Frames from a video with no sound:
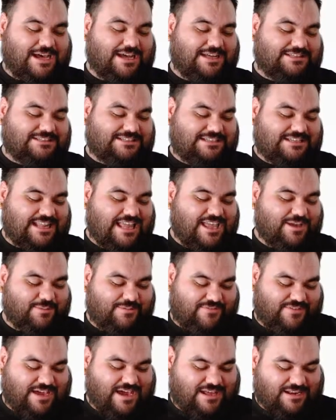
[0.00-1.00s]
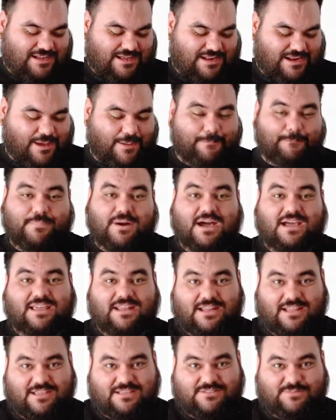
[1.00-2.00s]
Today we've got an
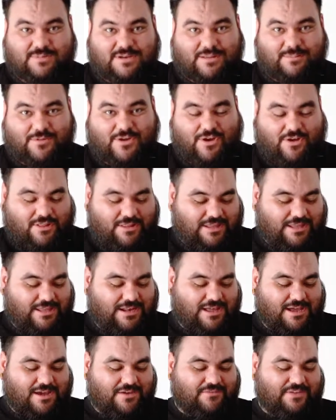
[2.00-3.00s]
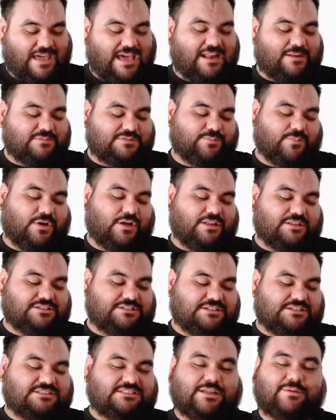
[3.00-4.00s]
unbucketing, is what I'm calling it, of Adam's
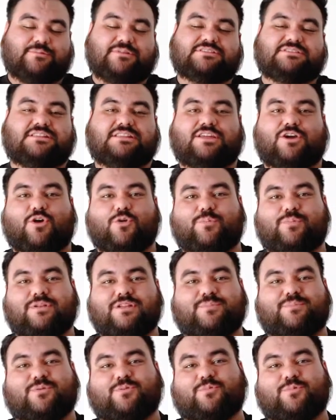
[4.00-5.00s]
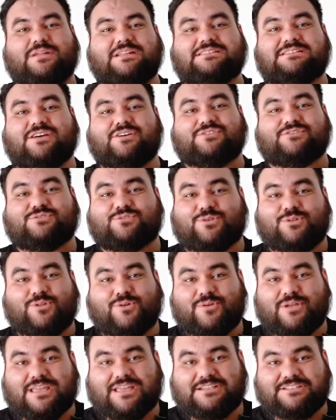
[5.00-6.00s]
Polishes. They recently opened up a retail store
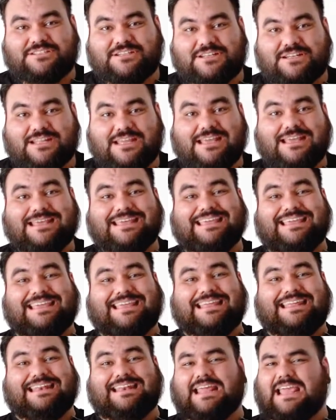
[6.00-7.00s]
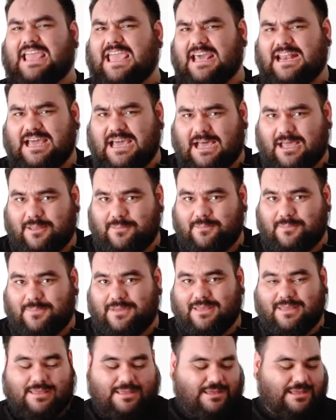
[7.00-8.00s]
location in Anaheim.
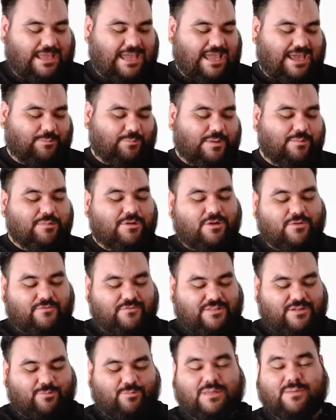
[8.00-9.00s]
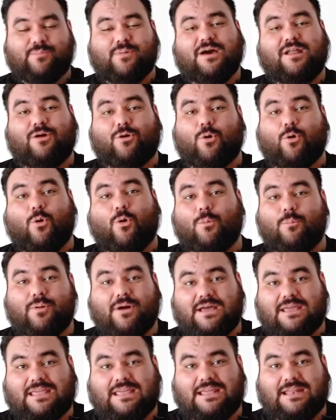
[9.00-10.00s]
And we went over there, we bought a whole
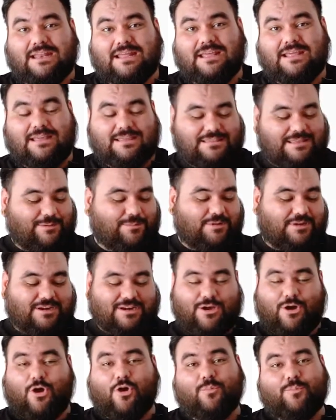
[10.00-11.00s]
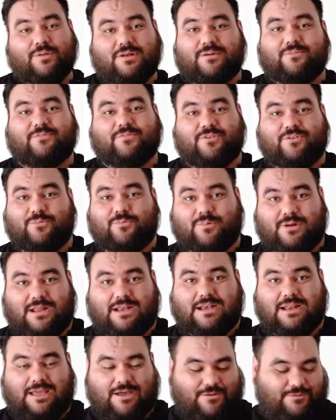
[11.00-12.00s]
bucket that we're gonna open up for you
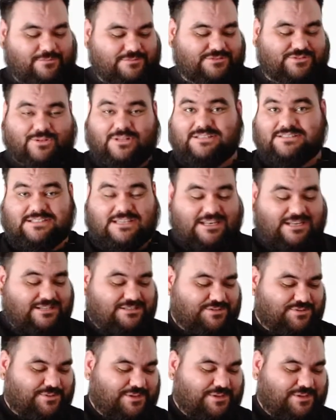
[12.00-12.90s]
right now. So let's get into